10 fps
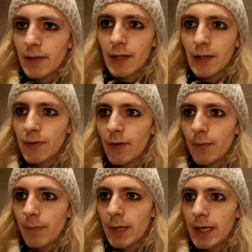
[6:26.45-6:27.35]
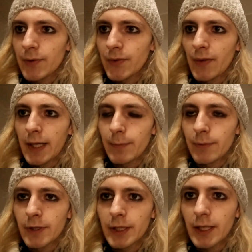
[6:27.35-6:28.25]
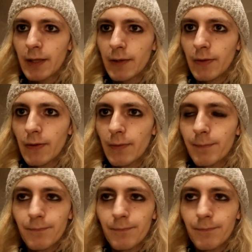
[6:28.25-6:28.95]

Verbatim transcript: are some outside projects.